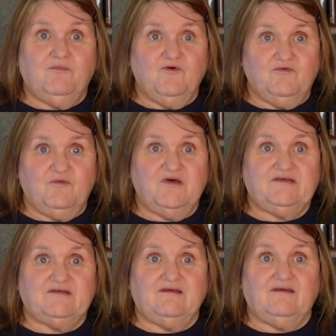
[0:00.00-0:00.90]
both
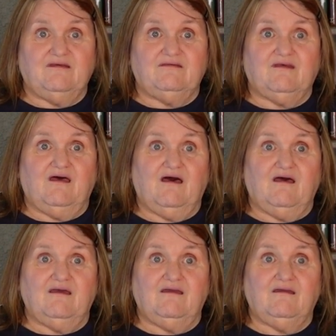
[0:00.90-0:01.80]
places,
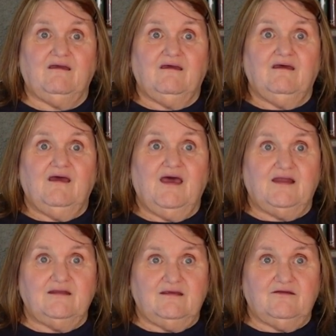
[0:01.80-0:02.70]
I
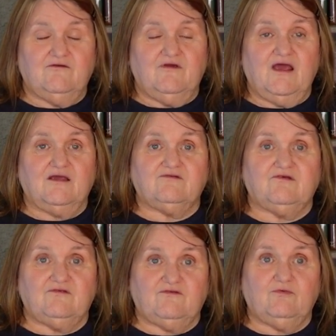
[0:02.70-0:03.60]
had
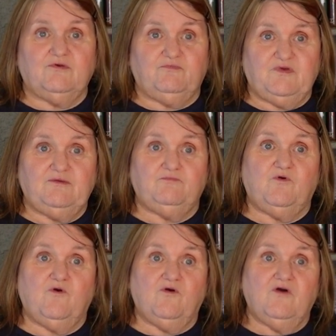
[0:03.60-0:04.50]
interactions with
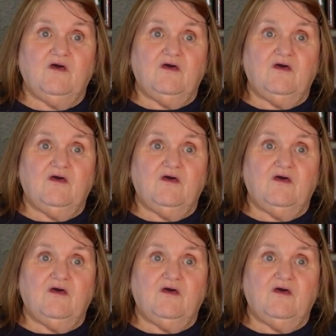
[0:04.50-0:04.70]
people